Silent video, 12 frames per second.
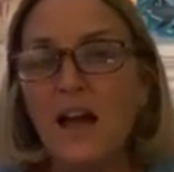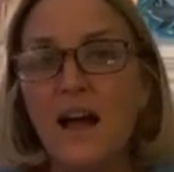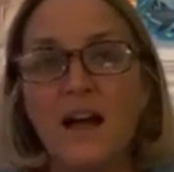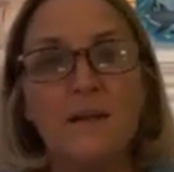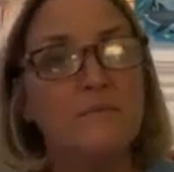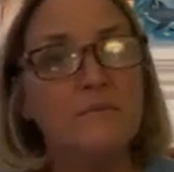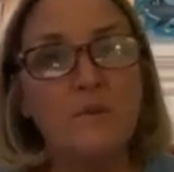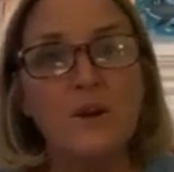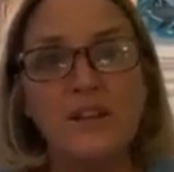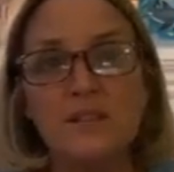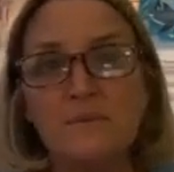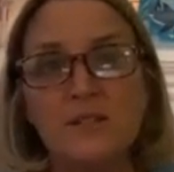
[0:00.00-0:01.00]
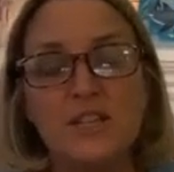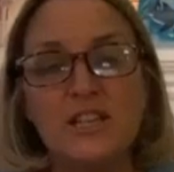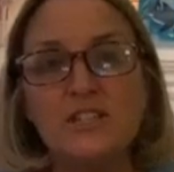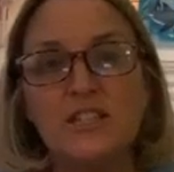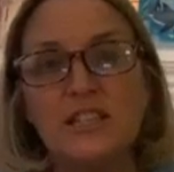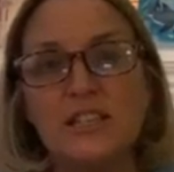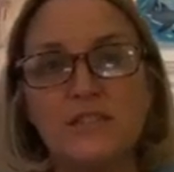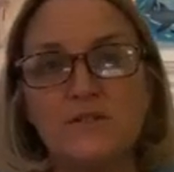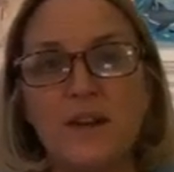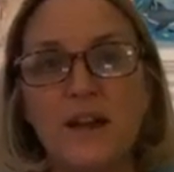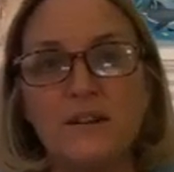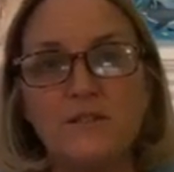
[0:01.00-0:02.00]
We're going to be changing things
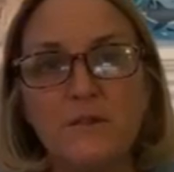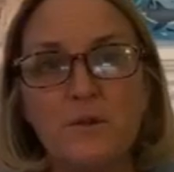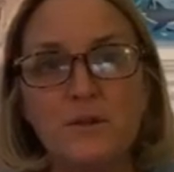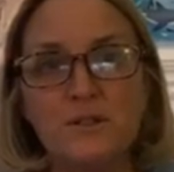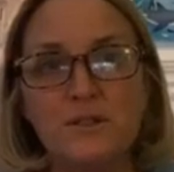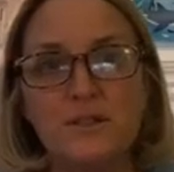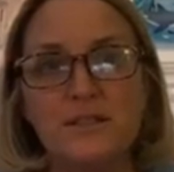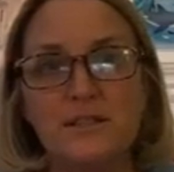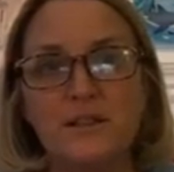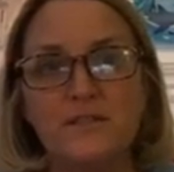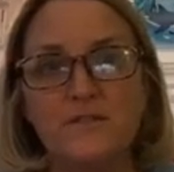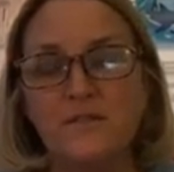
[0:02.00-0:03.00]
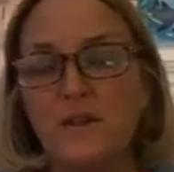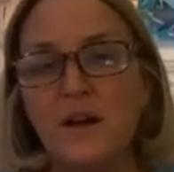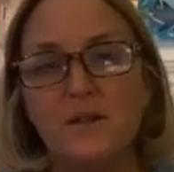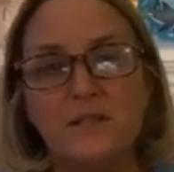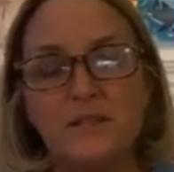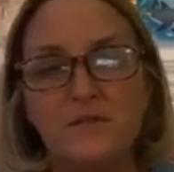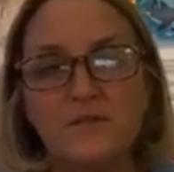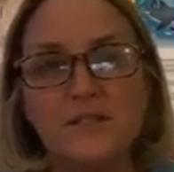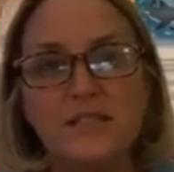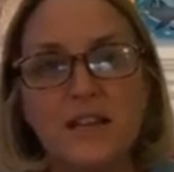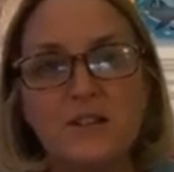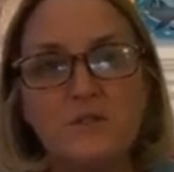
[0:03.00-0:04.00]
around, of course, because of the different
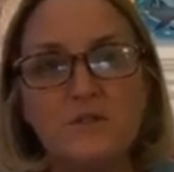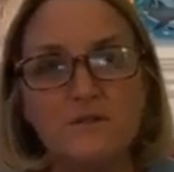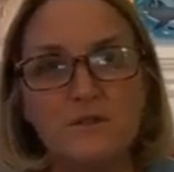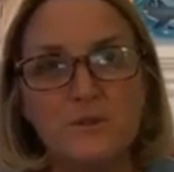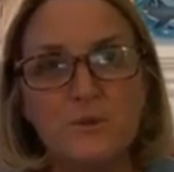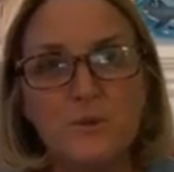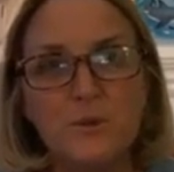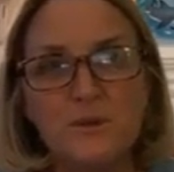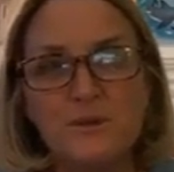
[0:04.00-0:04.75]
schedule for school.